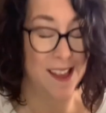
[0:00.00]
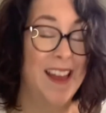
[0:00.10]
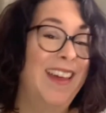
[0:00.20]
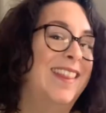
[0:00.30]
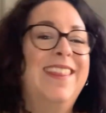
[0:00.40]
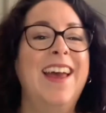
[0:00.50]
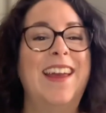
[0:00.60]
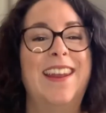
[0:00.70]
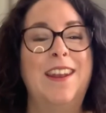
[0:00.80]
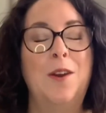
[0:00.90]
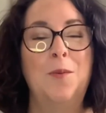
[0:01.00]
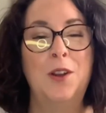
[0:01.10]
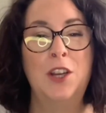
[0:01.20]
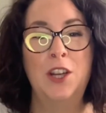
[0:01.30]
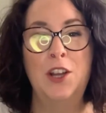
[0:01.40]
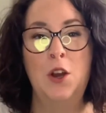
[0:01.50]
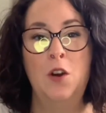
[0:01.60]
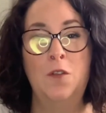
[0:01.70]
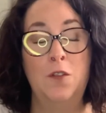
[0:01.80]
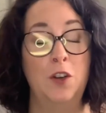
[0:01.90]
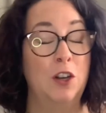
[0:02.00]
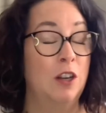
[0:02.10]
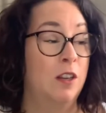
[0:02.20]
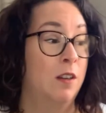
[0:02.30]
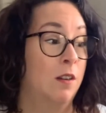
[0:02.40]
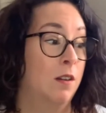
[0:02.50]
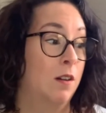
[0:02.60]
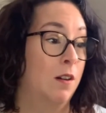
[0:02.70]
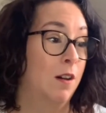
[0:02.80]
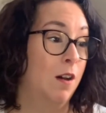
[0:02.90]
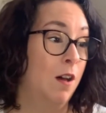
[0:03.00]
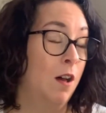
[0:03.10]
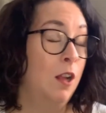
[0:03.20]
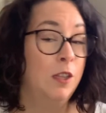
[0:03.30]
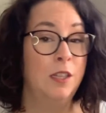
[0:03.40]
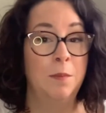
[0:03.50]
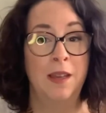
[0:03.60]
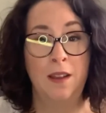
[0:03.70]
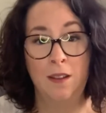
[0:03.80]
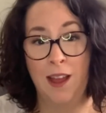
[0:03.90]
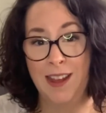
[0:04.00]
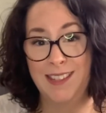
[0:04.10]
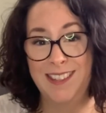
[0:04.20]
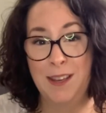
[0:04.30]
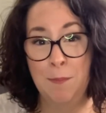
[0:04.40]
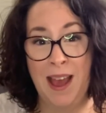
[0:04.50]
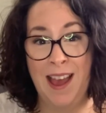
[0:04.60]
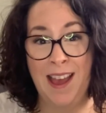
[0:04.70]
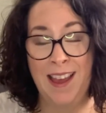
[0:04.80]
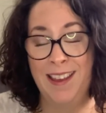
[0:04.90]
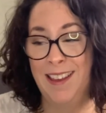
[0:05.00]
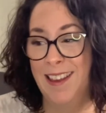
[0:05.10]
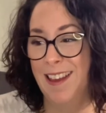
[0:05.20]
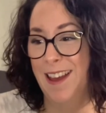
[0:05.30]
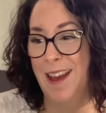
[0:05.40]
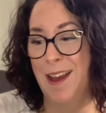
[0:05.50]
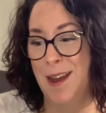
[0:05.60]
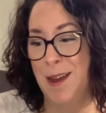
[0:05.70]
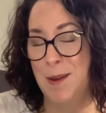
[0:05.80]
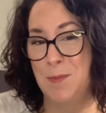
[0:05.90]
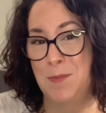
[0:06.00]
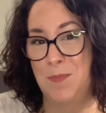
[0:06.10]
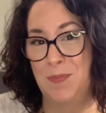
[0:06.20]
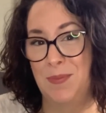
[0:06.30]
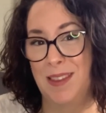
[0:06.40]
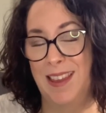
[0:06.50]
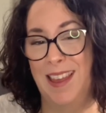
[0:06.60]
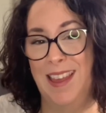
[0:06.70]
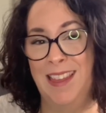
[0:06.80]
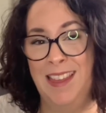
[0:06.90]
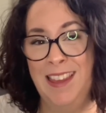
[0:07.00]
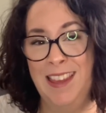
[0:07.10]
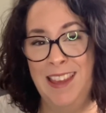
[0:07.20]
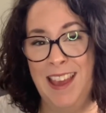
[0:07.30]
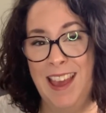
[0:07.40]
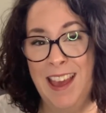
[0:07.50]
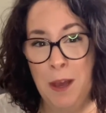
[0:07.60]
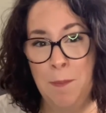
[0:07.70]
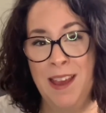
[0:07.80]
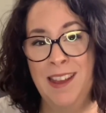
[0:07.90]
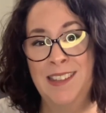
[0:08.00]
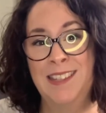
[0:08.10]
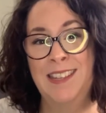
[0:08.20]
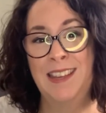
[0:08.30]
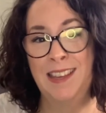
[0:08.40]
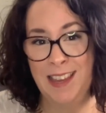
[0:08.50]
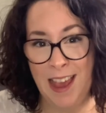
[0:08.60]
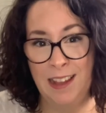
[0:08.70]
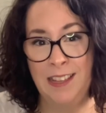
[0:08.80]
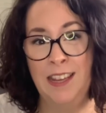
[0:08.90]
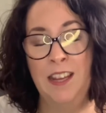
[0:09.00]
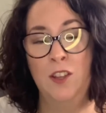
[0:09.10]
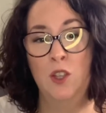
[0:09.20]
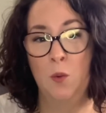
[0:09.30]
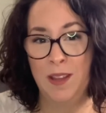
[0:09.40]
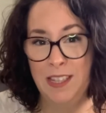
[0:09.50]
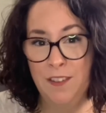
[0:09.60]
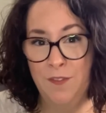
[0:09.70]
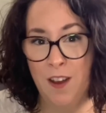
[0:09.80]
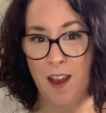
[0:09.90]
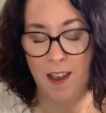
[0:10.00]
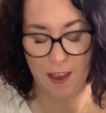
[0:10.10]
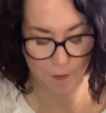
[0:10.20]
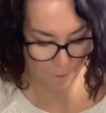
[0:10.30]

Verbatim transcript: Then we're gonna go for an ultimate classic bag, um, the Hermes Kelly 25